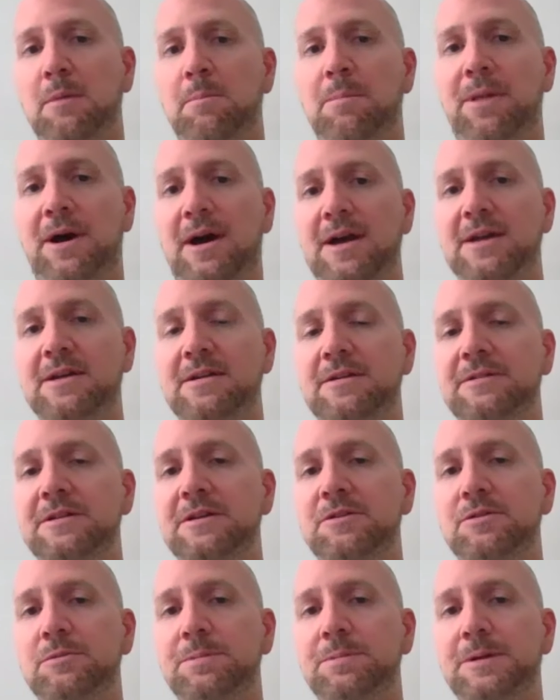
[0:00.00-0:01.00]
buy an
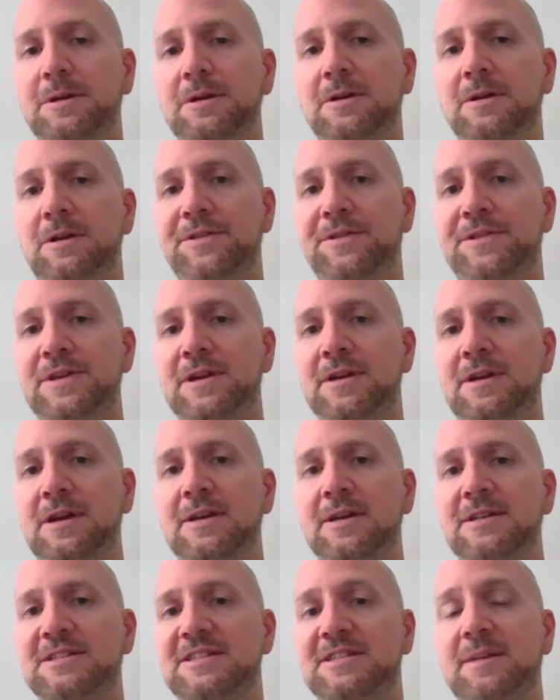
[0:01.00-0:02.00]
illegal pill
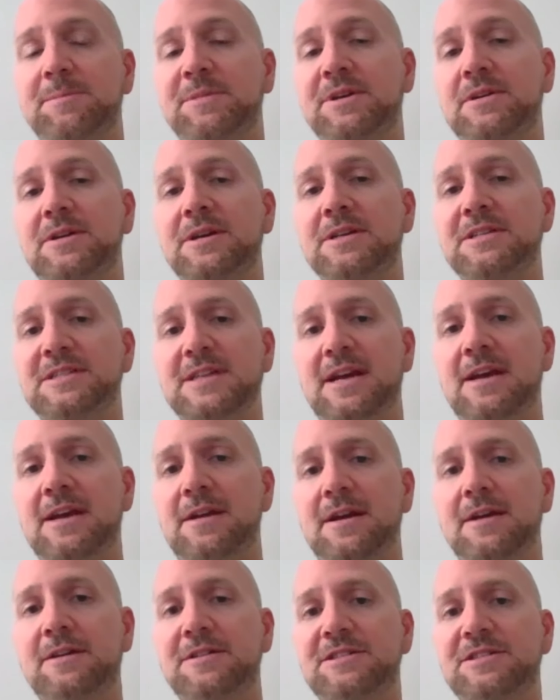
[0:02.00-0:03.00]
thinking it's something like
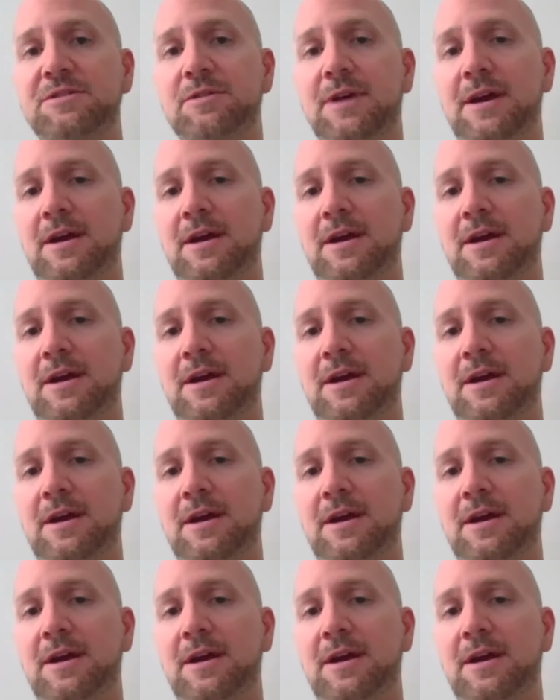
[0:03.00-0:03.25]
Xanax or